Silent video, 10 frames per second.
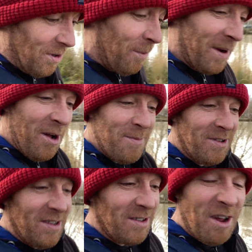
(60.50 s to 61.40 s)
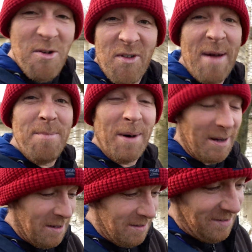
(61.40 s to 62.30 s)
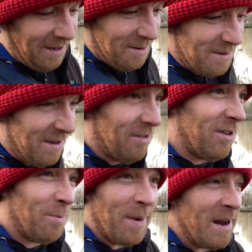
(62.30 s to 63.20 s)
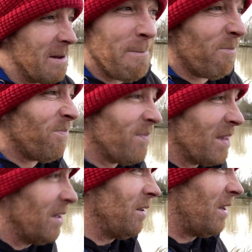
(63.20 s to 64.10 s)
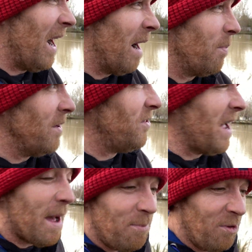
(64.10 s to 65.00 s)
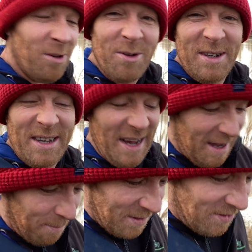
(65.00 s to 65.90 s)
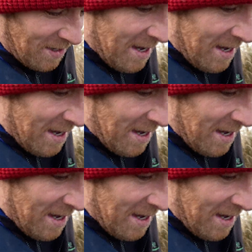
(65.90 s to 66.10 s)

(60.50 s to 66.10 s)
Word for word: not been open since November, so it's just been garbage, absolutely garbage.